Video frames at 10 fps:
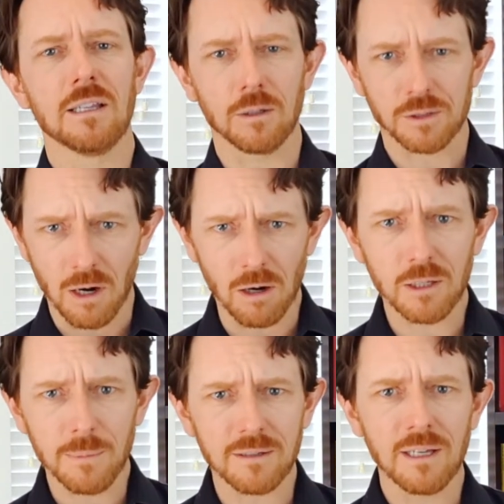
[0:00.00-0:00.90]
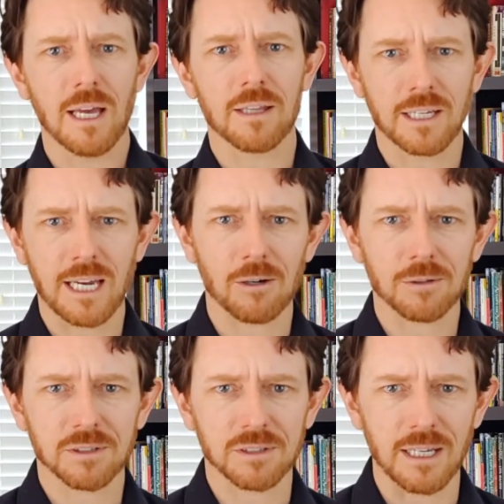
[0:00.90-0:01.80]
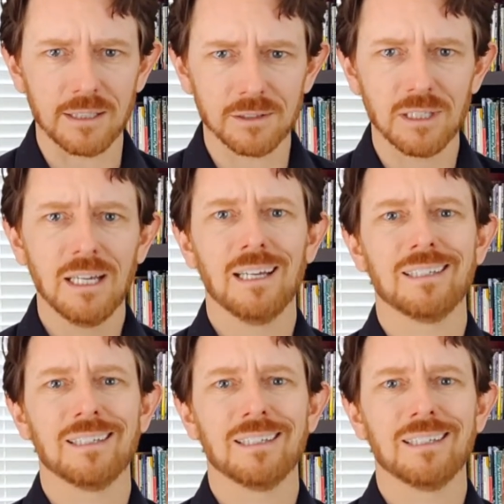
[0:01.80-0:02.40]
there's an argument, and the character says,